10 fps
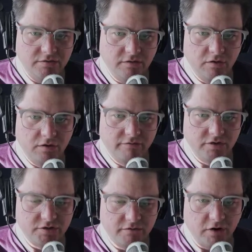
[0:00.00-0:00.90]
old
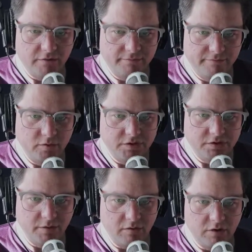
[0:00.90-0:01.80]
version of Chrome, which is
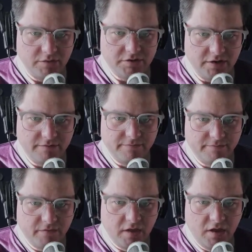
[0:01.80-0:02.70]
about 1%.
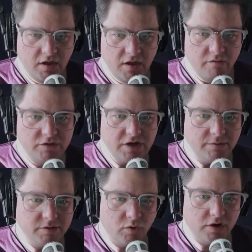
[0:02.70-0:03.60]
If we
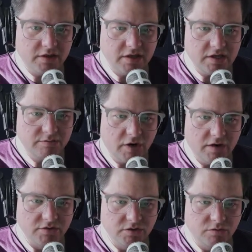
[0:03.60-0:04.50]
stopped supporting these
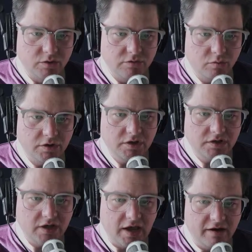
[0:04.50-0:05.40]
browsers, we
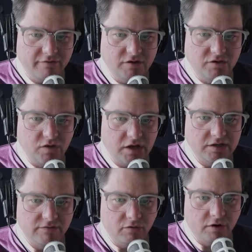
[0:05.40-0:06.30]
wouldn't have to
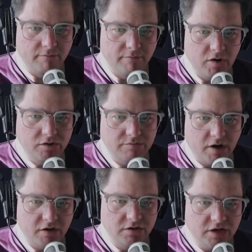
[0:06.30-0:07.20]
transform most
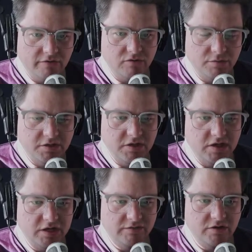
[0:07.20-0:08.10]
modern JavaScript
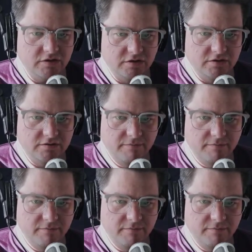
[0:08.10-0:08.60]
syntax features.